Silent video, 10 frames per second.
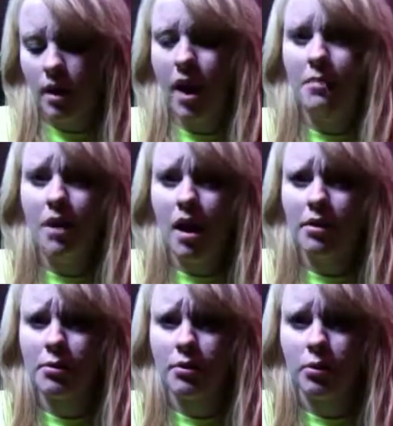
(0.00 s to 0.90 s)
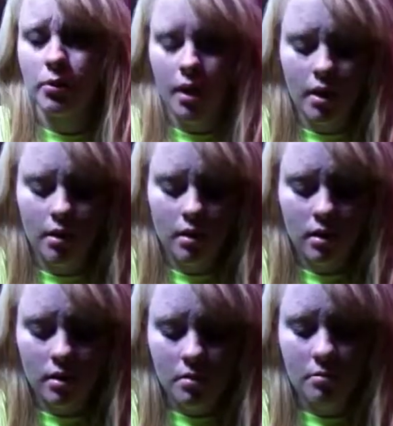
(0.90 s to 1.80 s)
I'm not to a 2 yet,
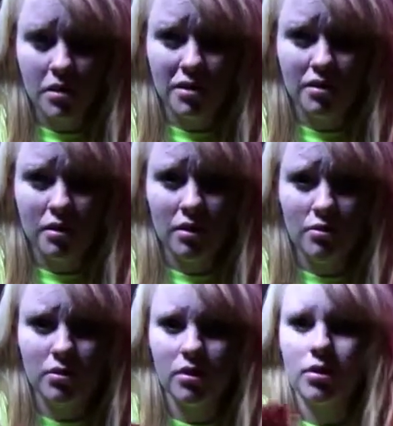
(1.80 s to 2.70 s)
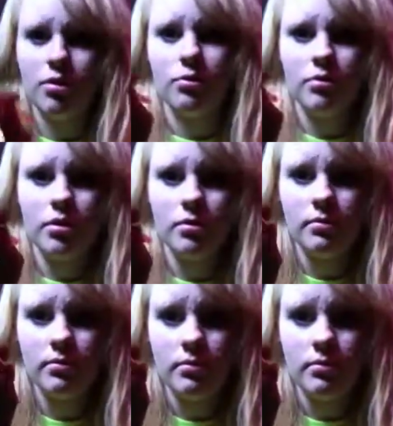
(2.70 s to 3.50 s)
but these are usually 2s.